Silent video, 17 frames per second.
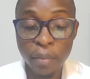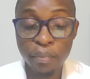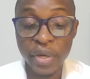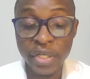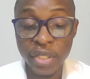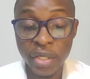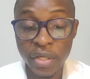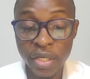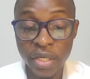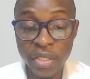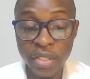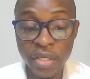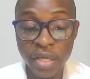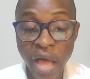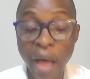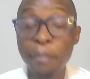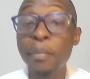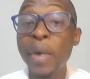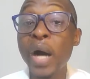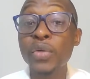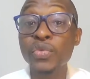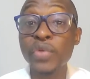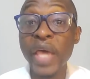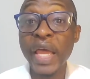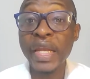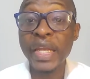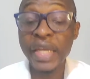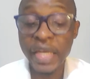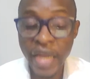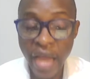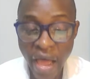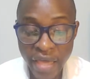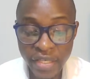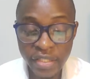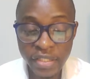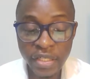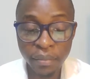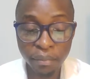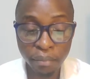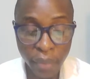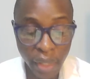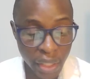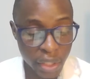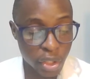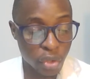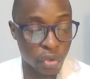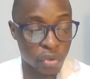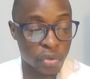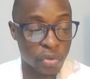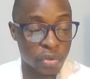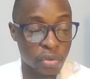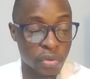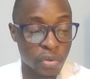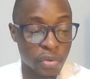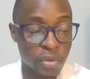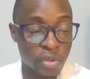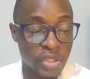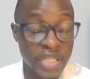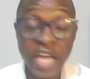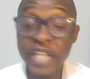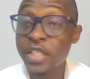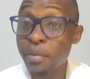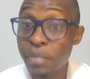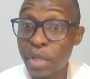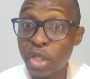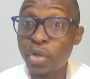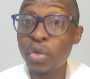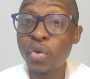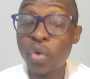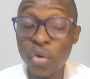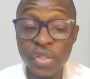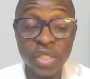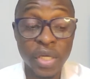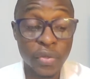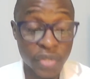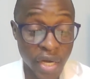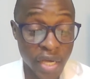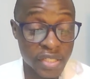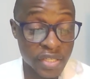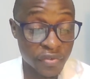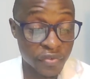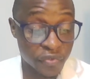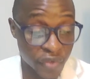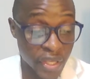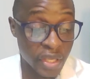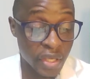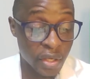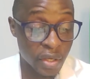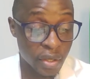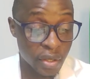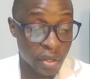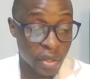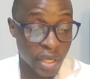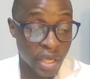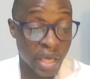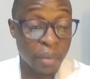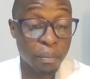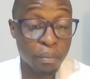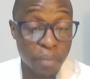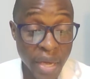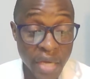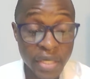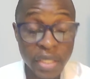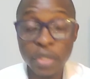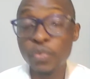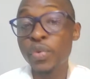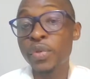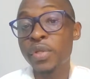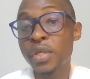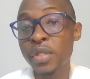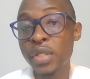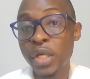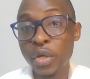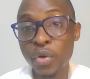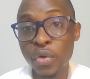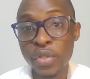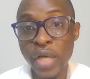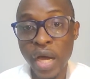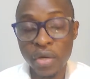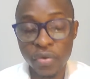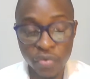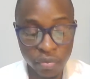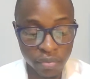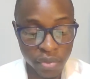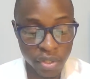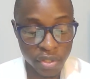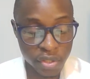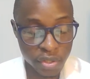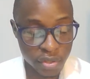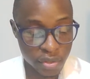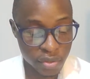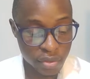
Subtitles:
particularly about a 90 million consultancy fee embedded within the loan agreement.